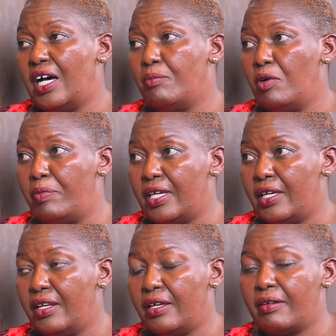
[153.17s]
humble
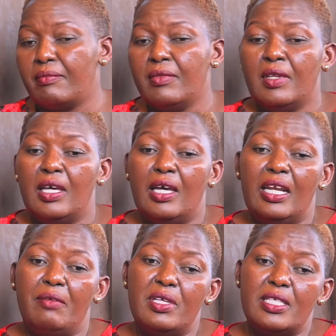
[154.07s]
beginning.
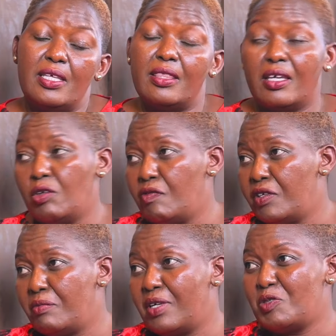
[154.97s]
And let me say thank you
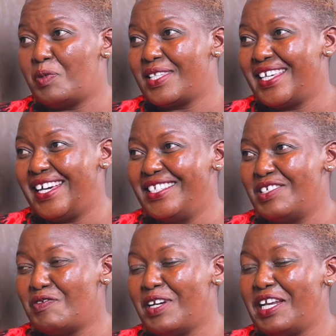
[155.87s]
very much, Pastor
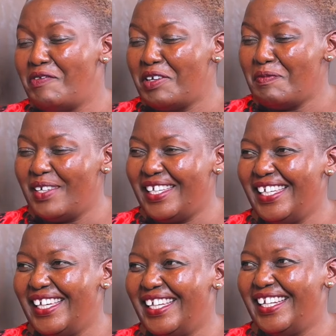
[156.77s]
Angie, for loving
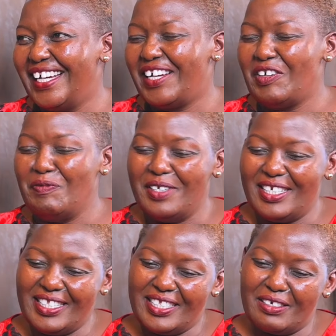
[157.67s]
me and
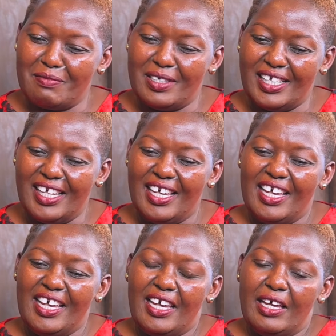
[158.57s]
accommodating me
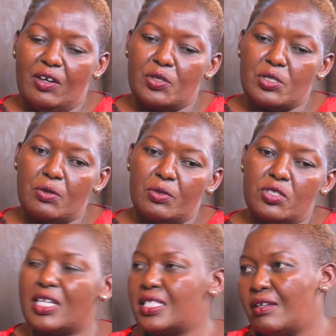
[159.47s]
and also
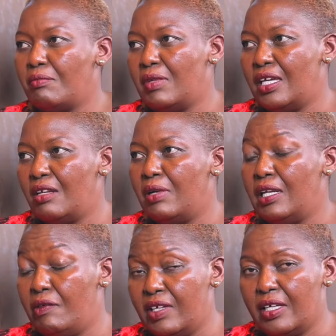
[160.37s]
trusting me and
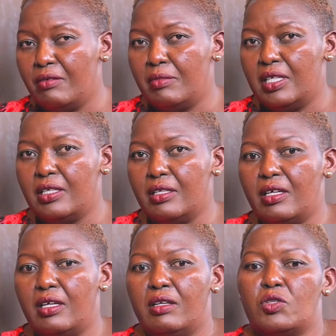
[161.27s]
believing in me
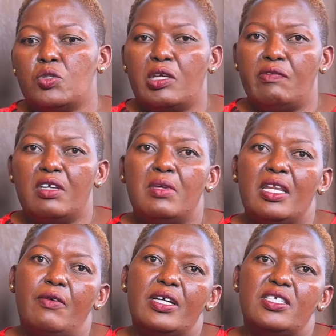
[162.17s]
and also giving me
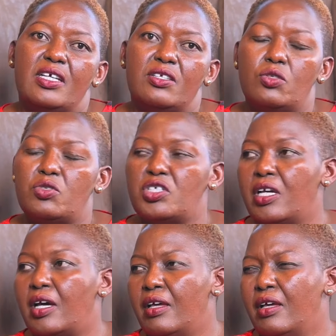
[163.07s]
now a chance to
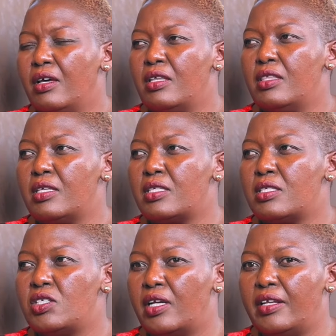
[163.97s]
share this
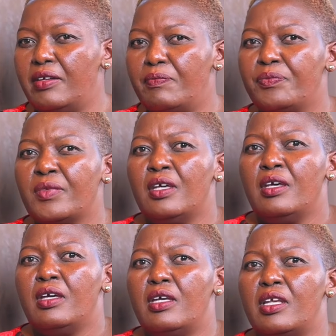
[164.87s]
journey.
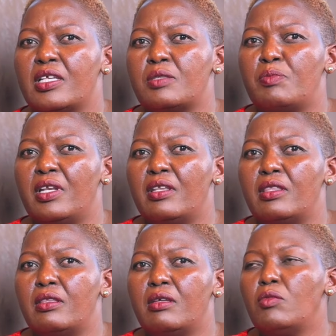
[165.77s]
It has been
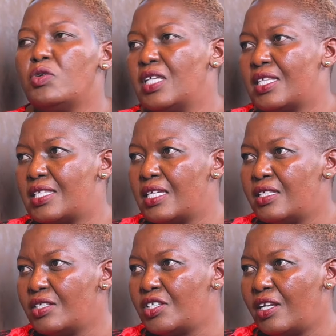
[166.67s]
the most
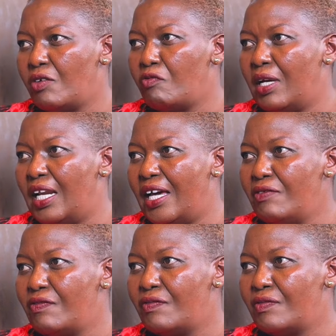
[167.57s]
exciting journey of my life